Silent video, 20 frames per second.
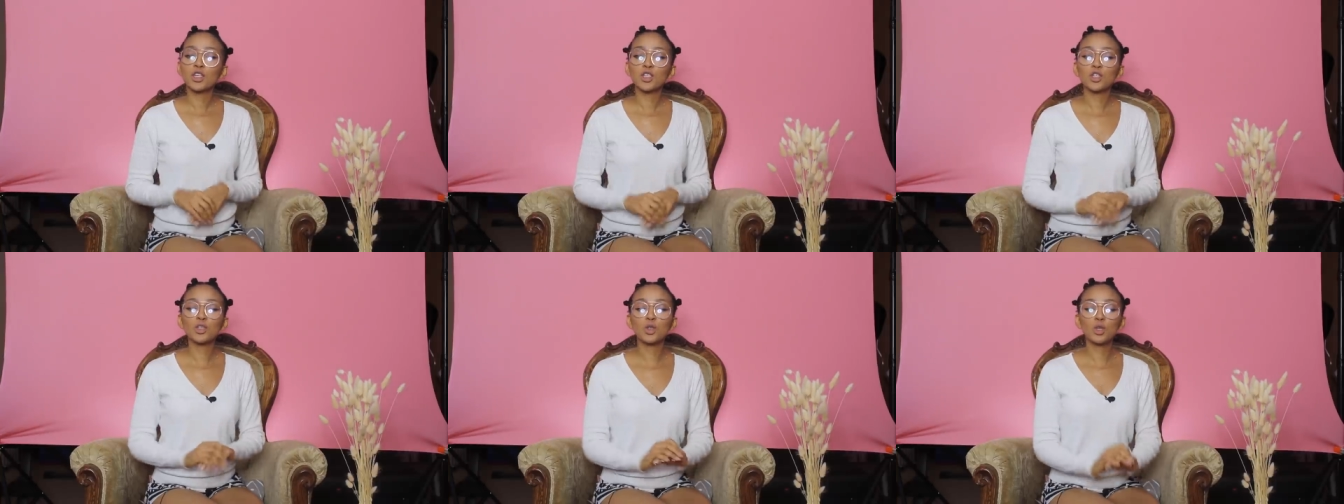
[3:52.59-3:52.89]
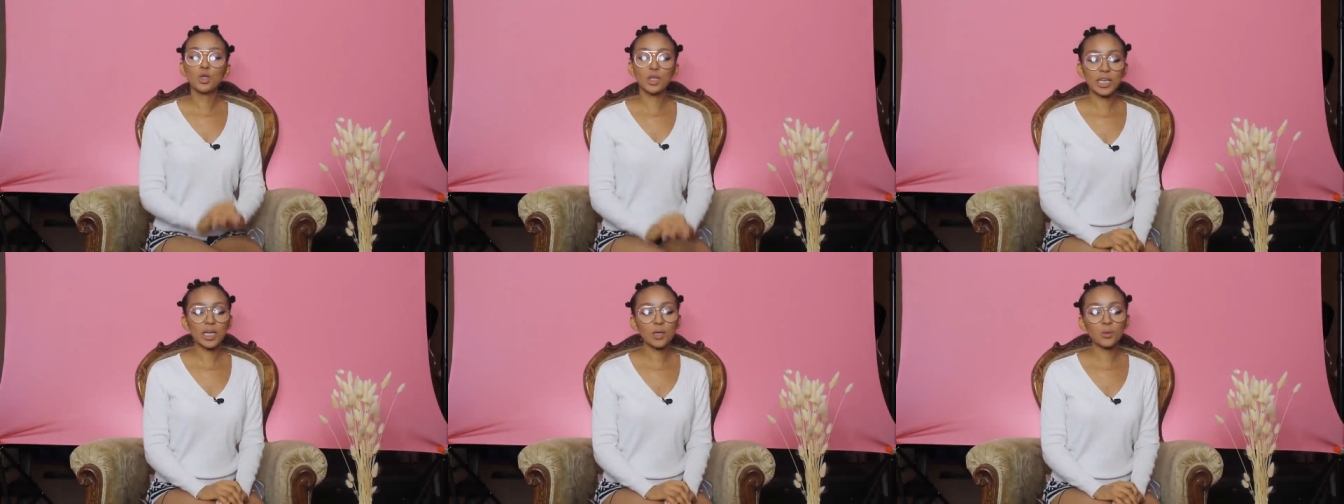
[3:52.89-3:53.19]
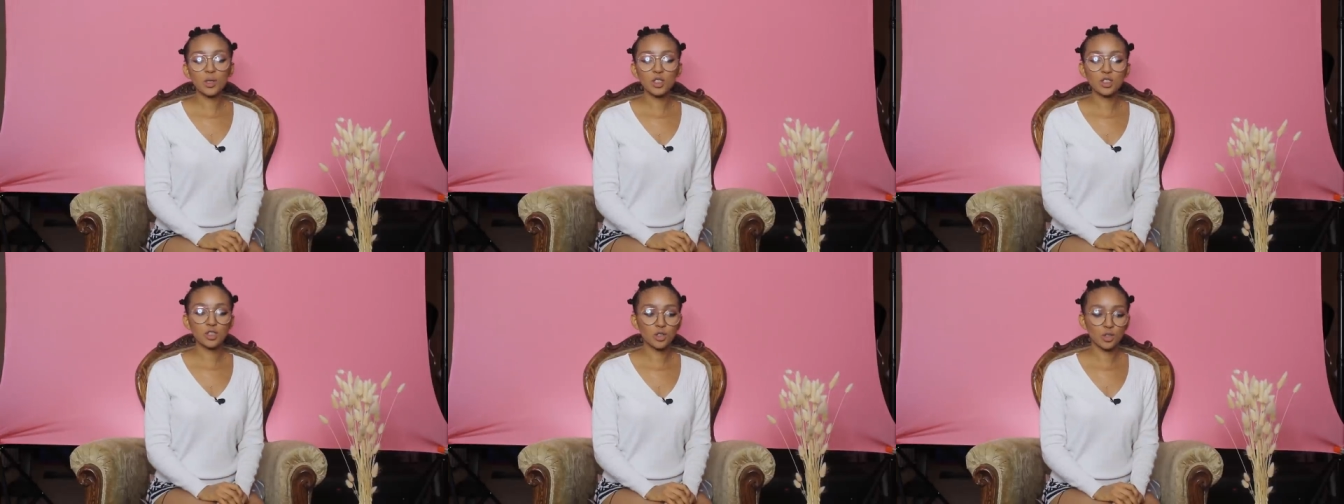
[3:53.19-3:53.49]
You look at
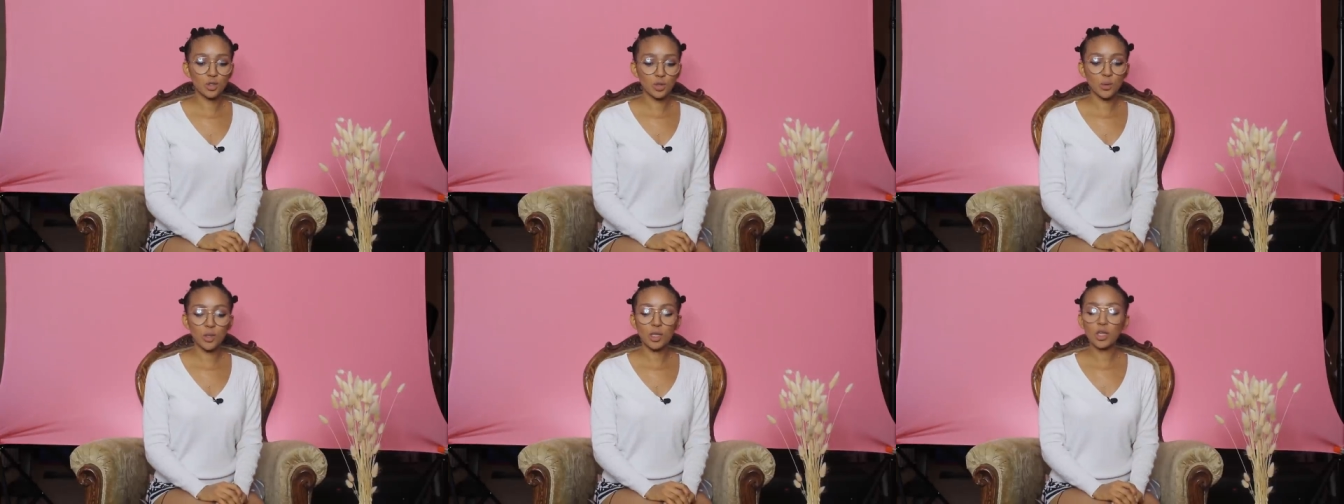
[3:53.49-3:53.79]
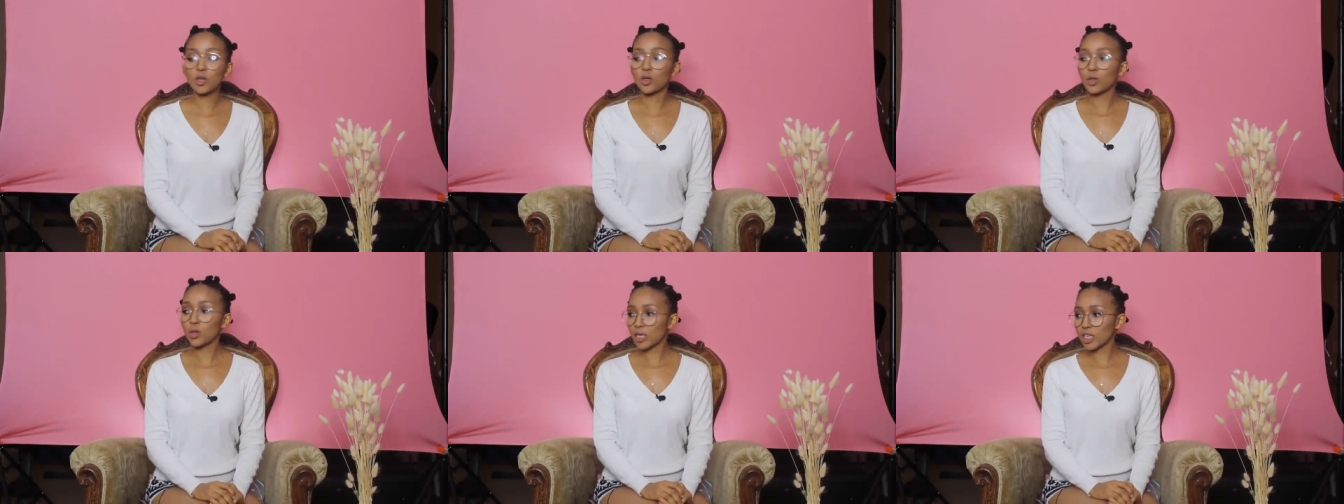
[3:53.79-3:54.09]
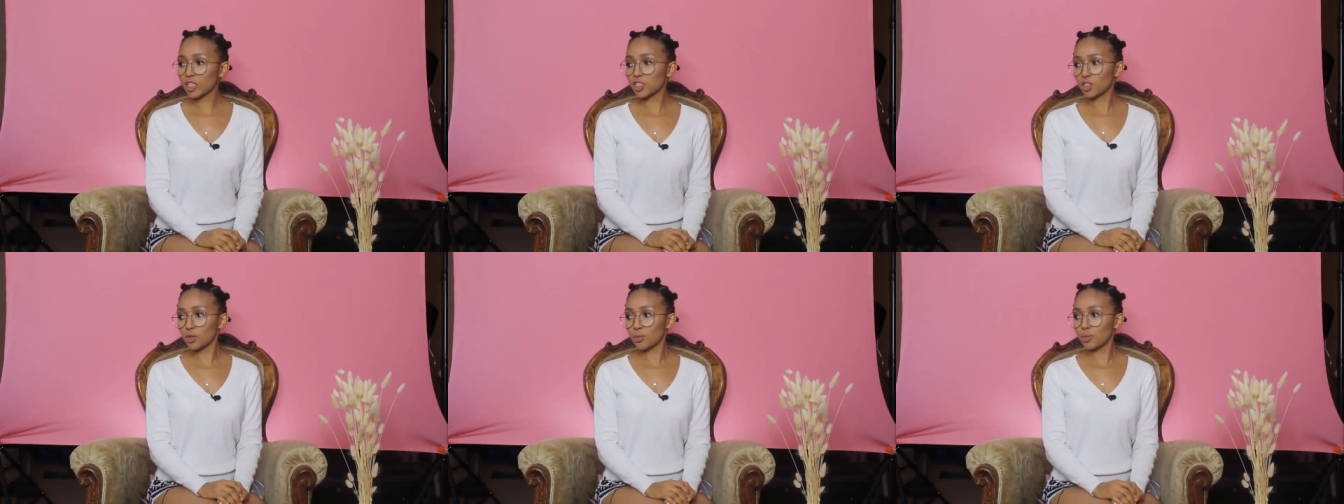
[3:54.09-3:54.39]
what you're doing, you
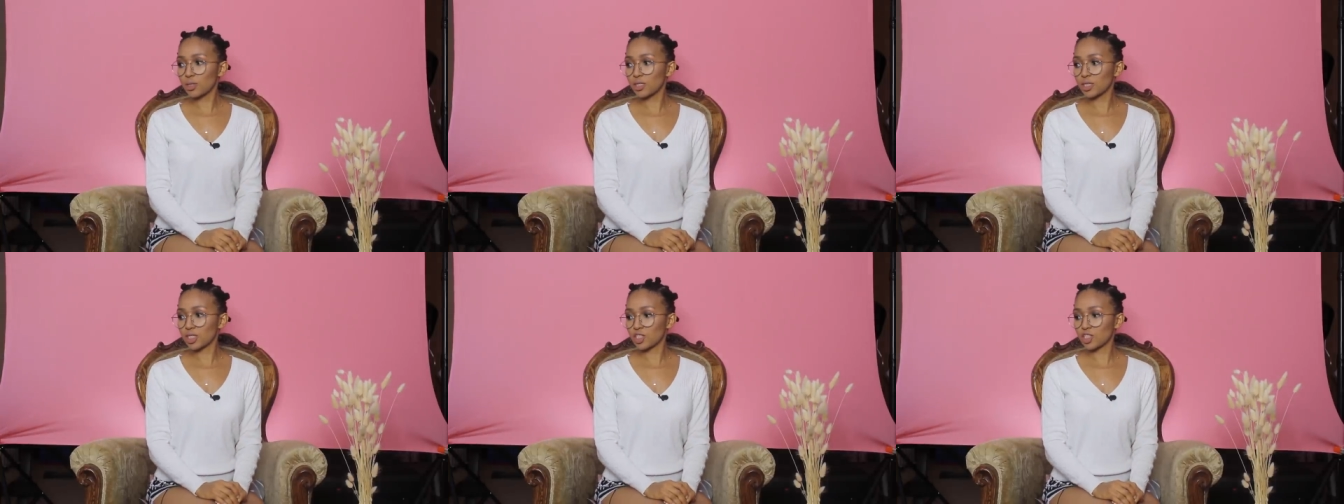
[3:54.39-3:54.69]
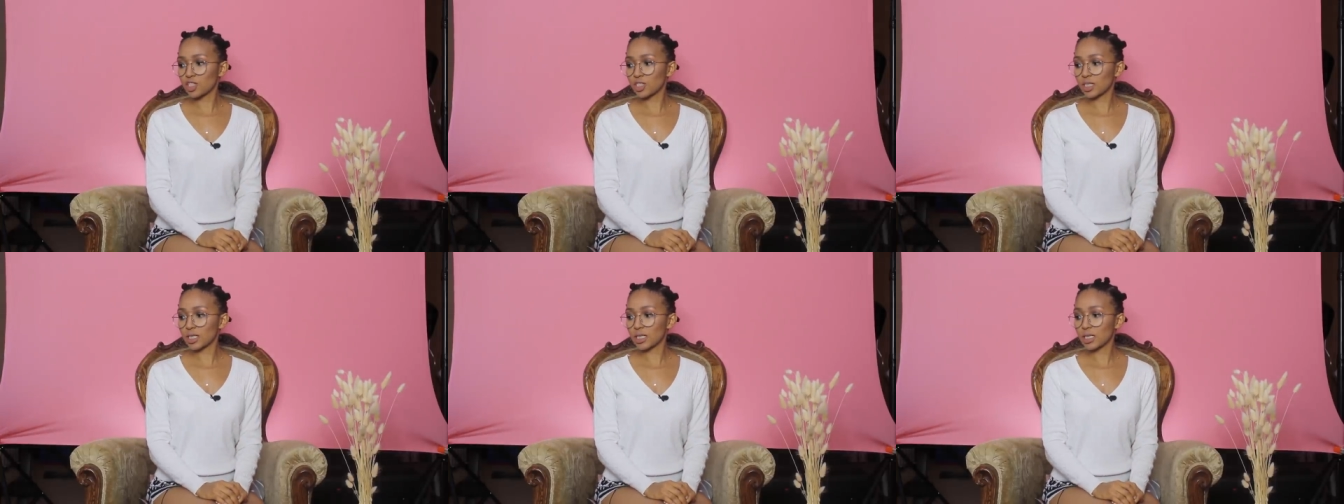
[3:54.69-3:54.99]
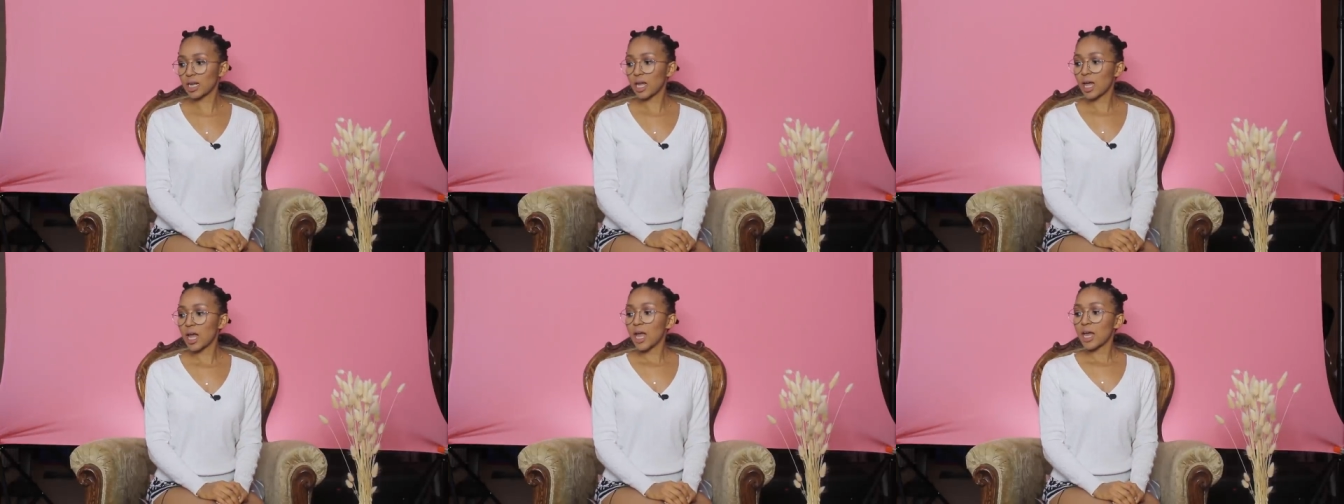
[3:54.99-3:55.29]
look at your
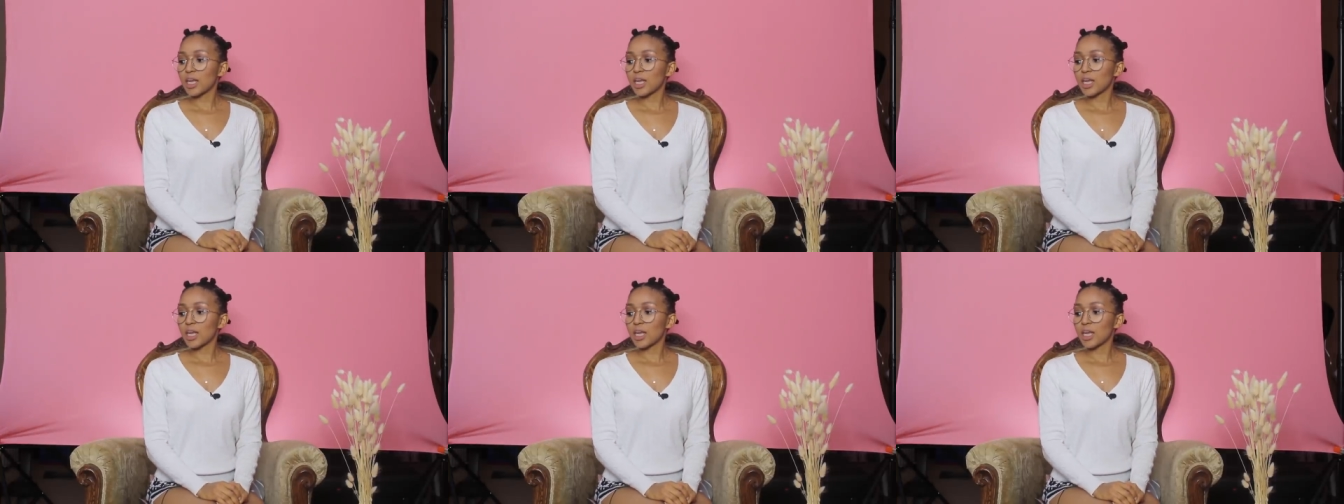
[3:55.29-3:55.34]
position,